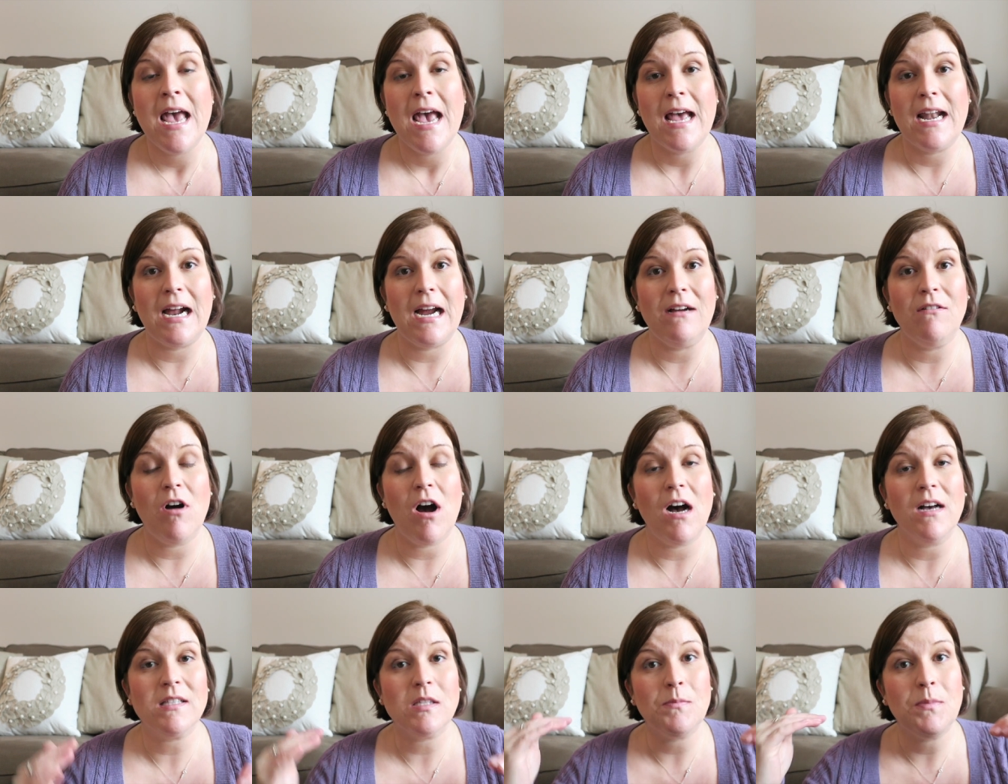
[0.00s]
and I will
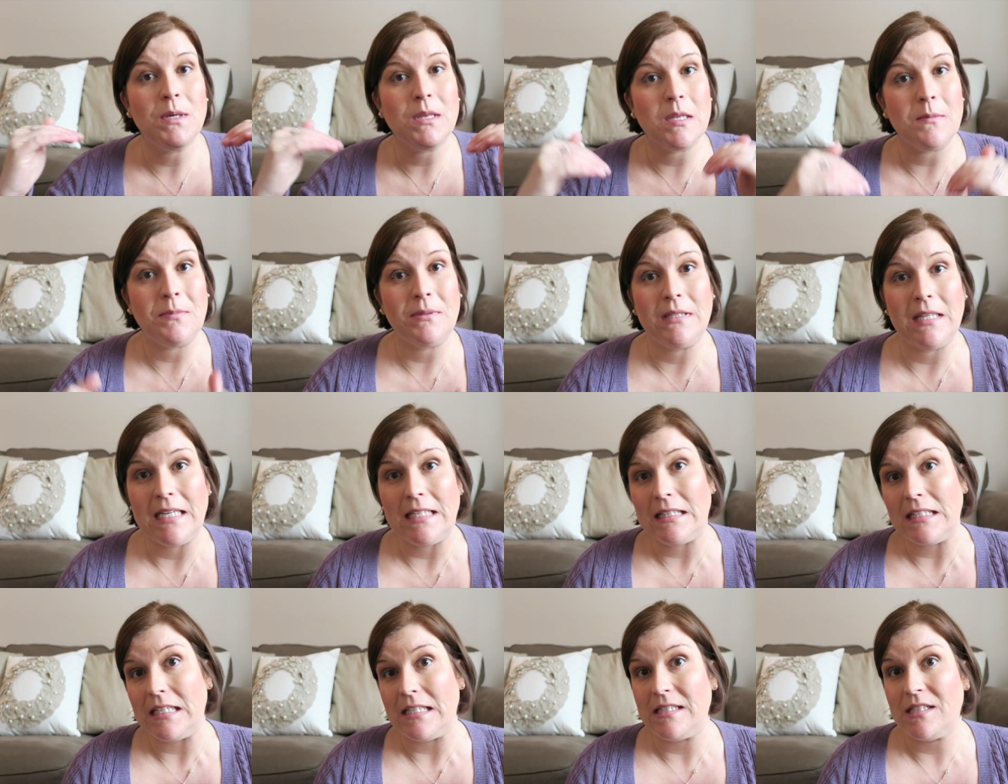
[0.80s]
also put the
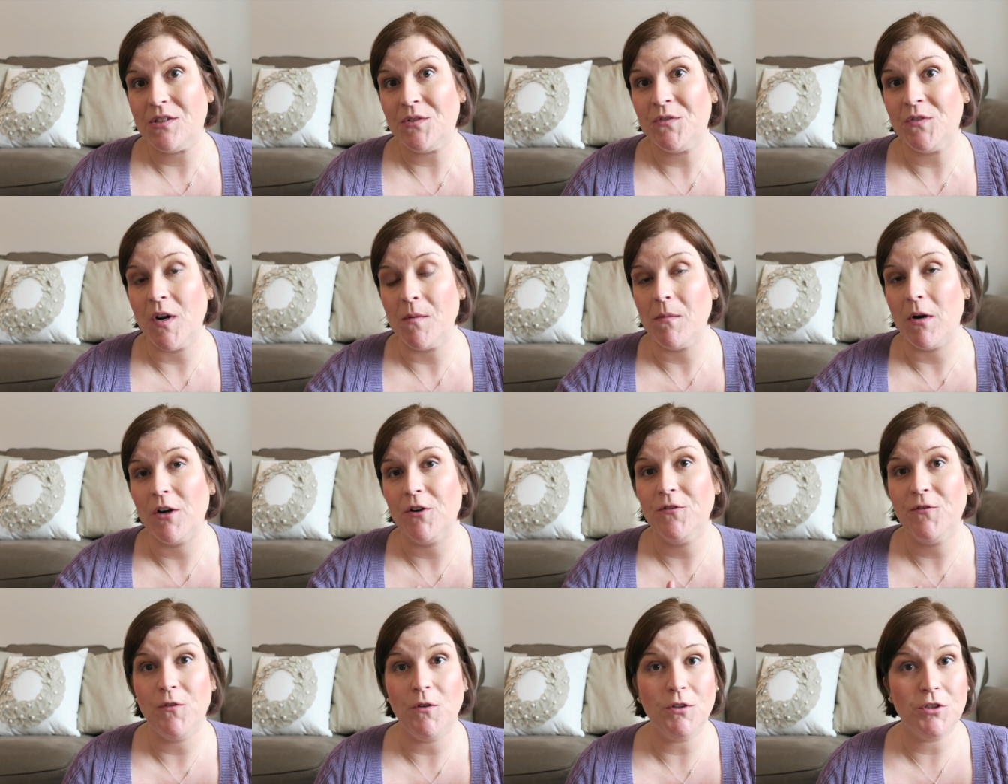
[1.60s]
playlist from
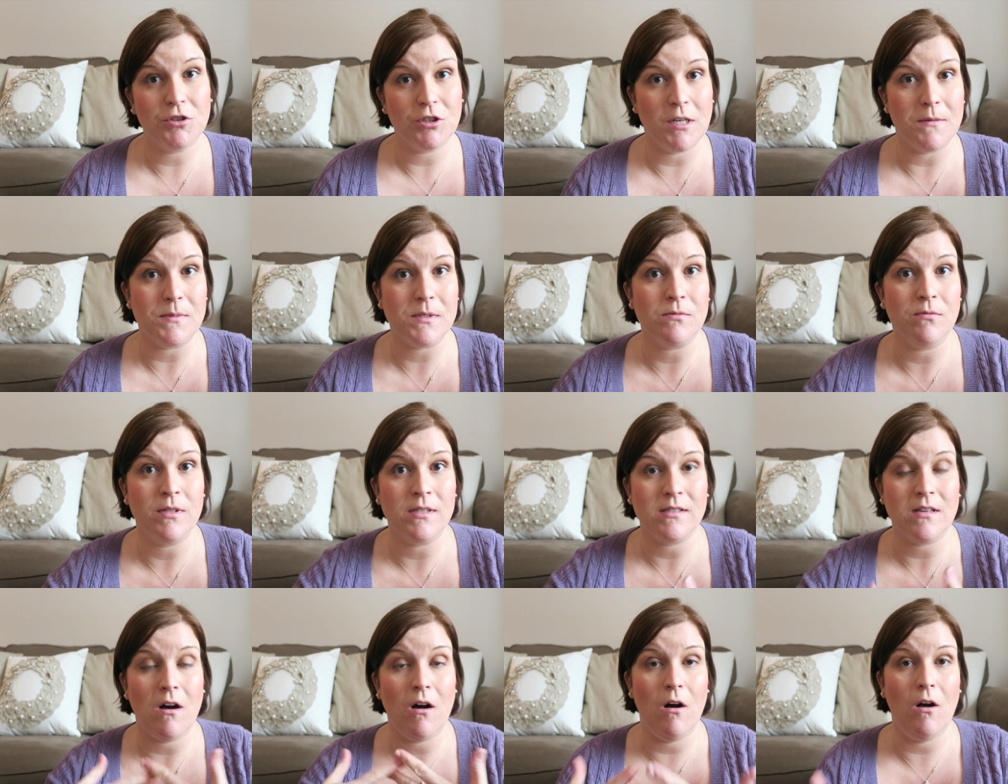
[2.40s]
our full trips
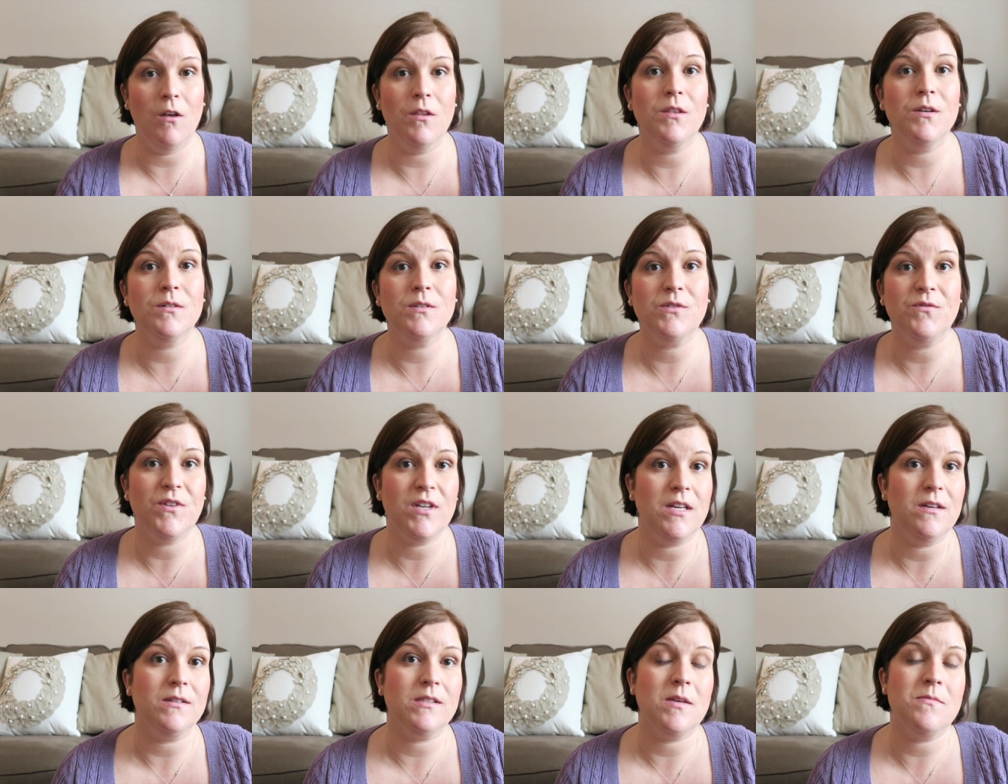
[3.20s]
once all those
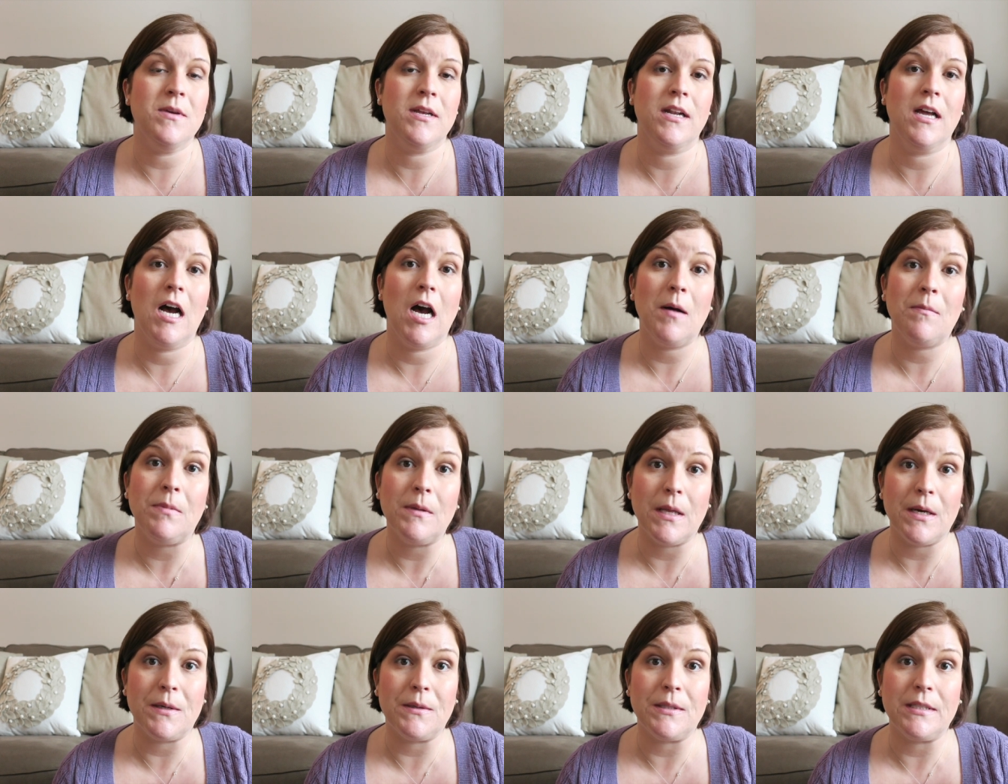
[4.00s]
videos have been
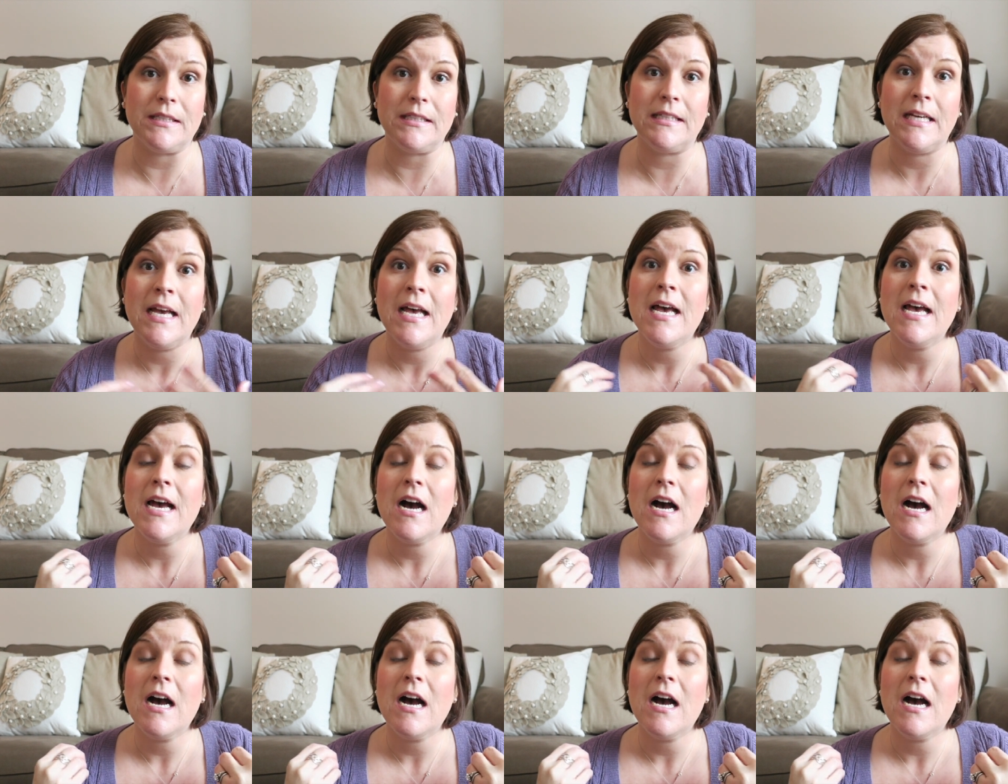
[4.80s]
uploaded